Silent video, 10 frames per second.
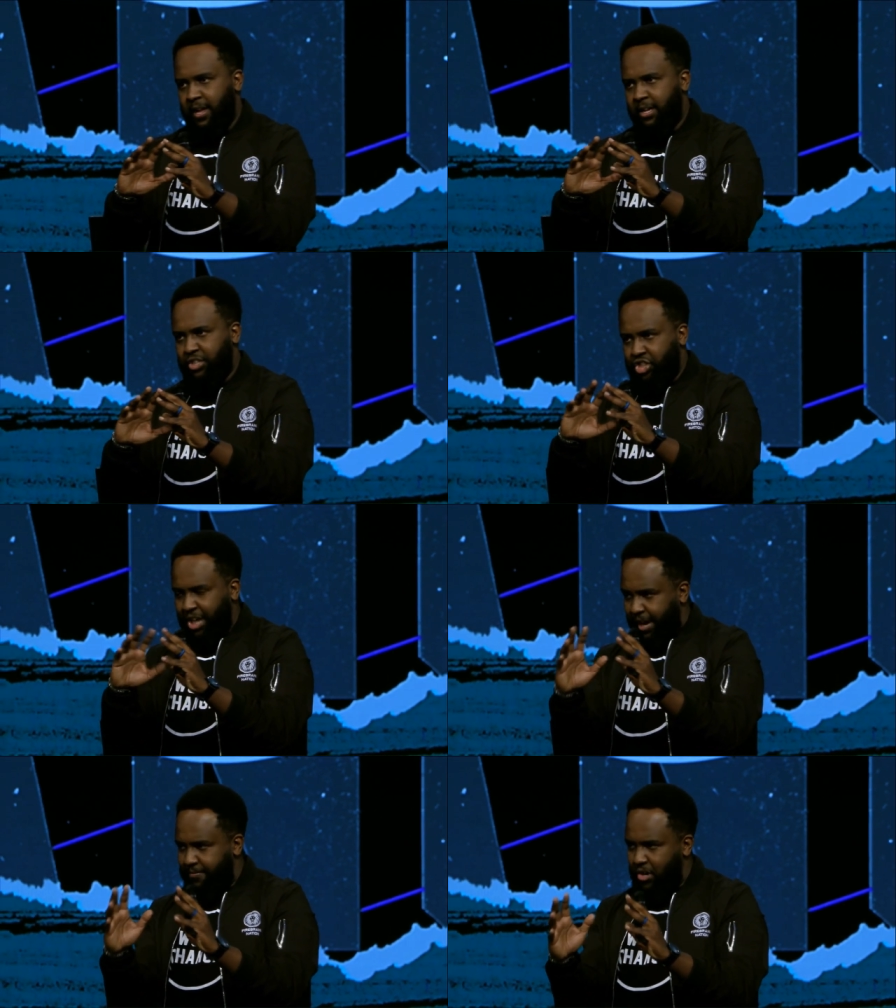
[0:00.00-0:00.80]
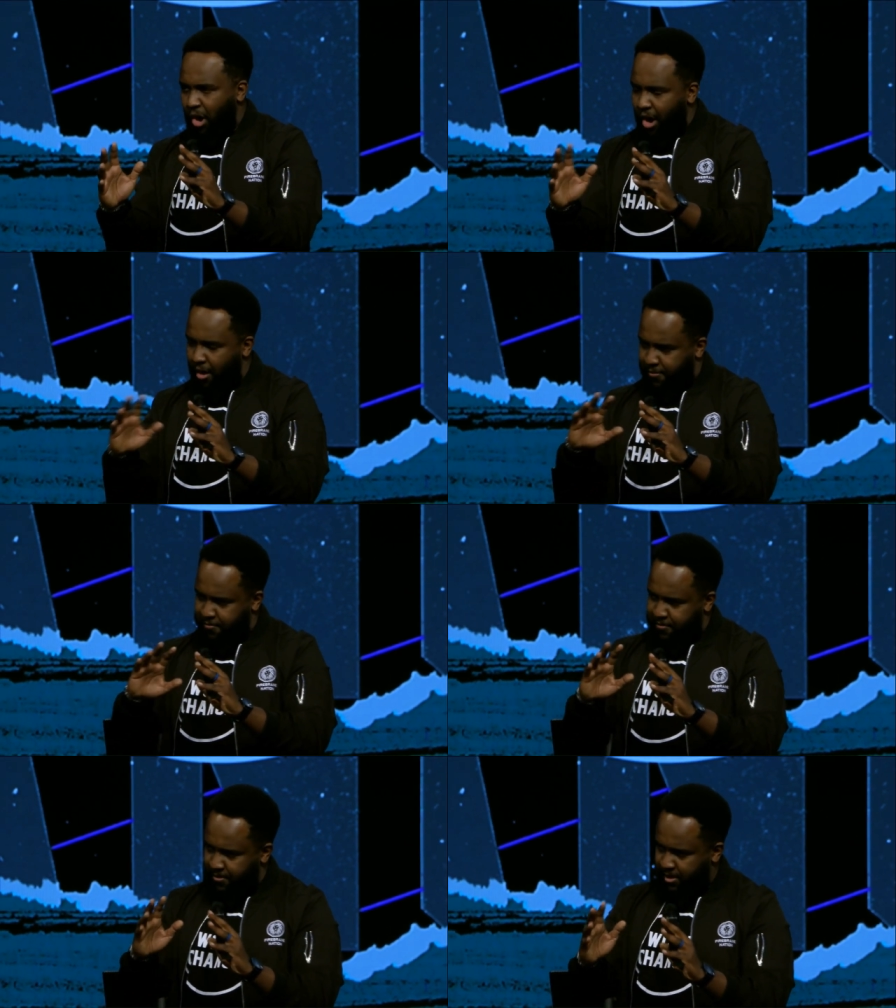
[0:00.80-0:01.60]
shaved off
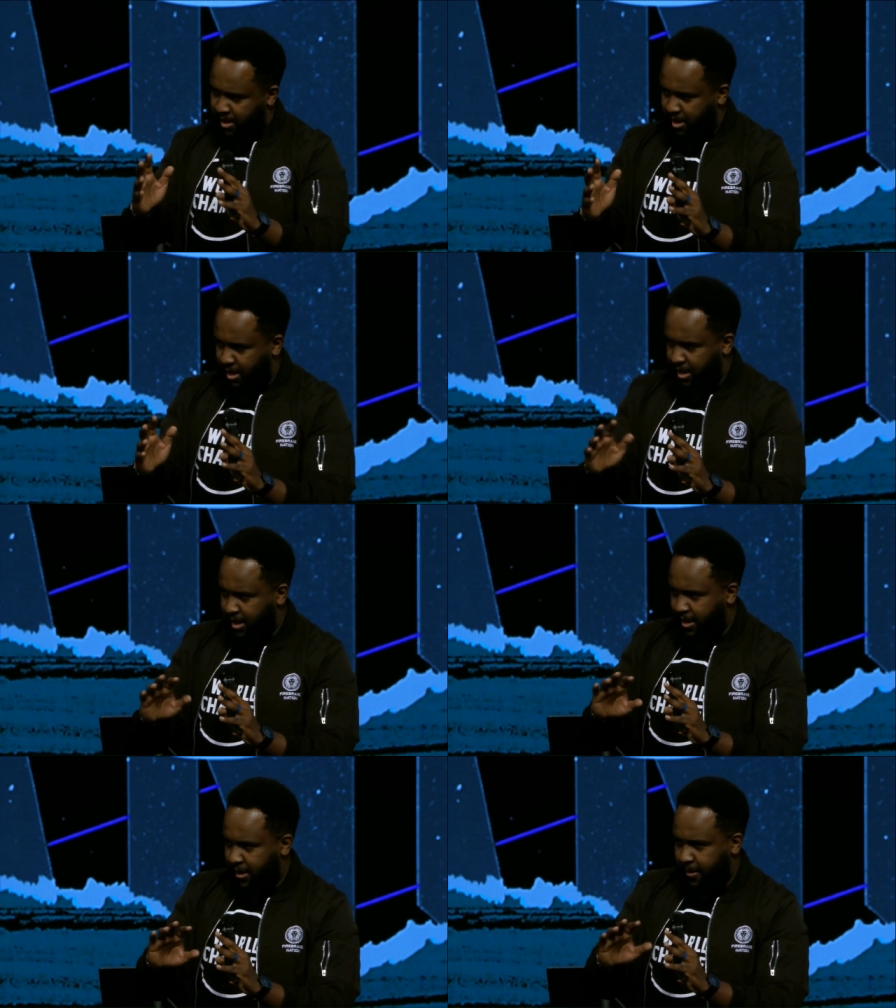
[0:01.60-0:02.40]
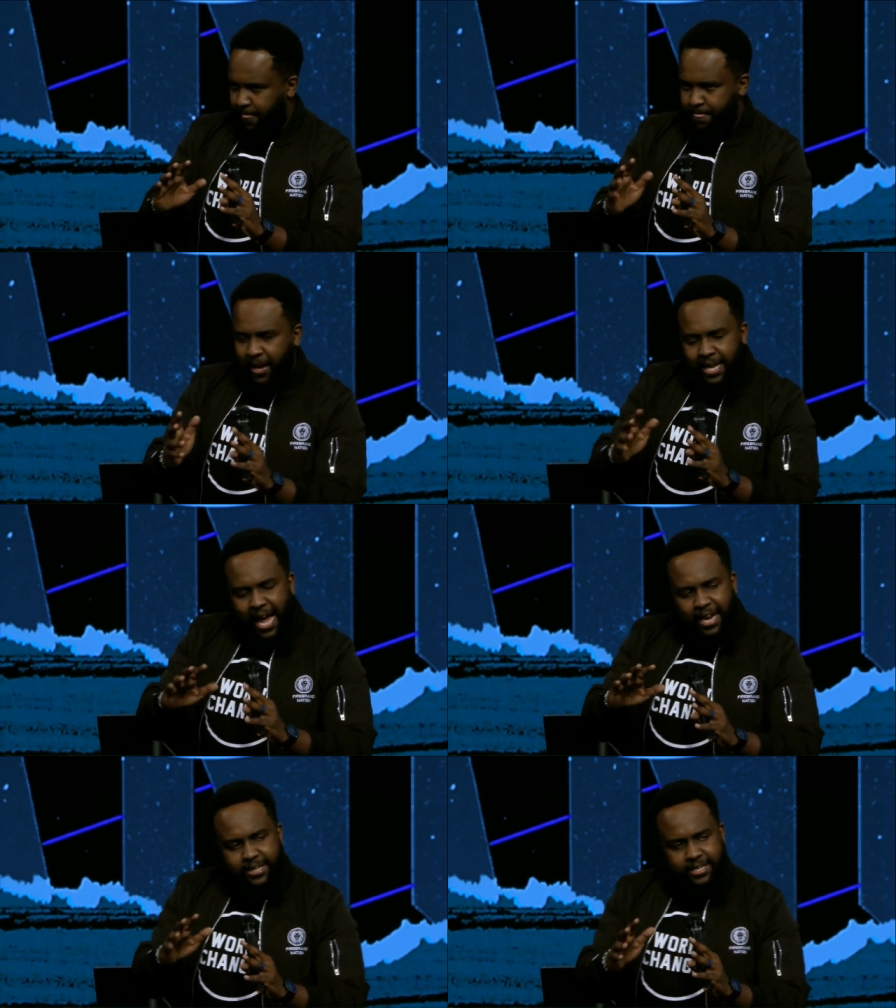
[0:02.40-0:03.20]
the
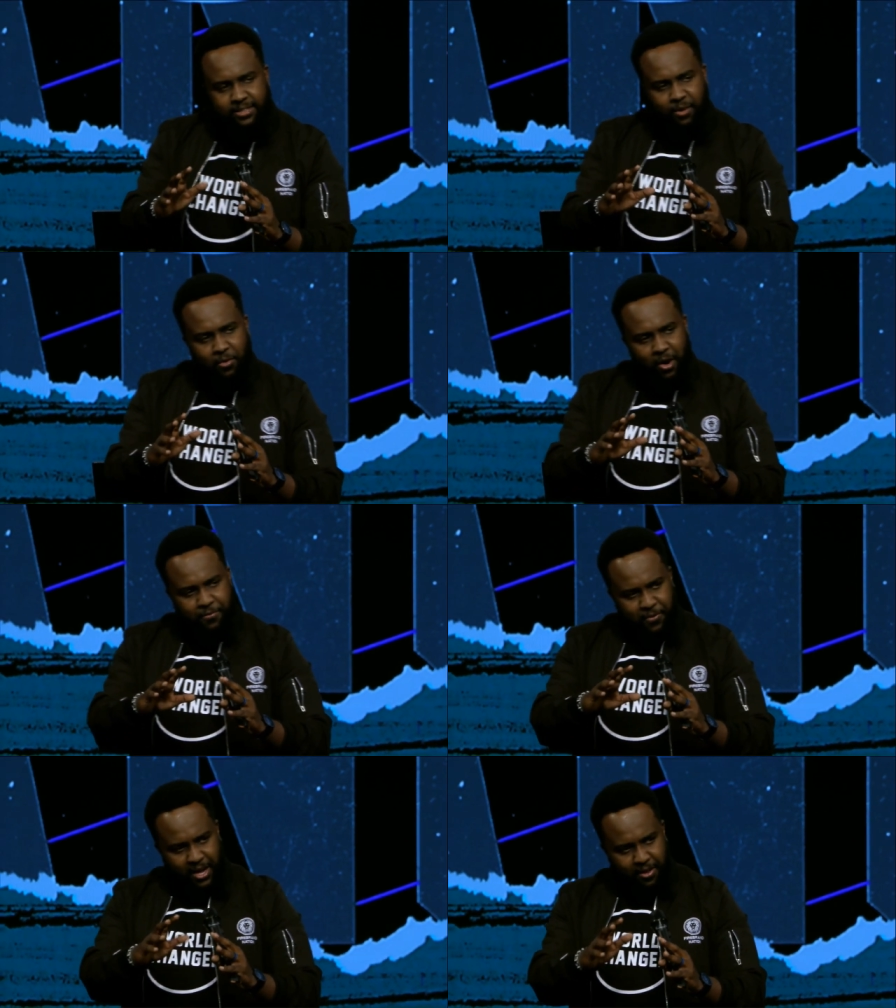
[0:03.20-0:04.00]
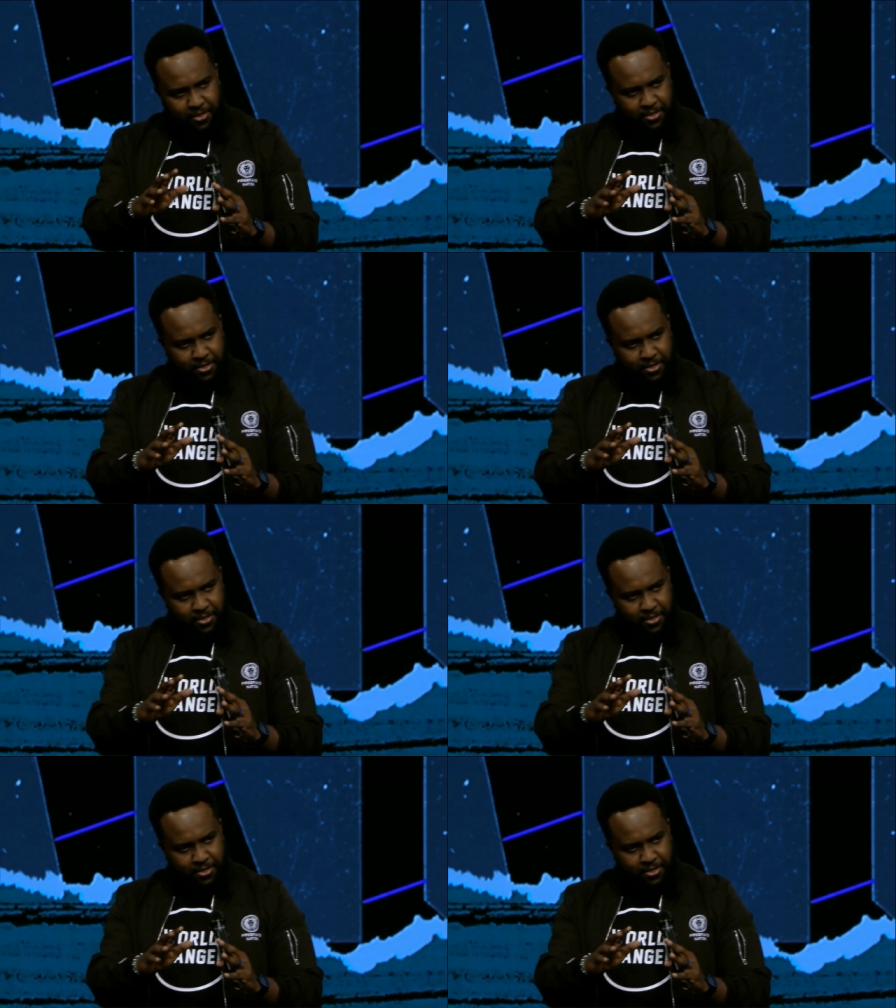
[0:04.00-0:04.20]
realities of our faith.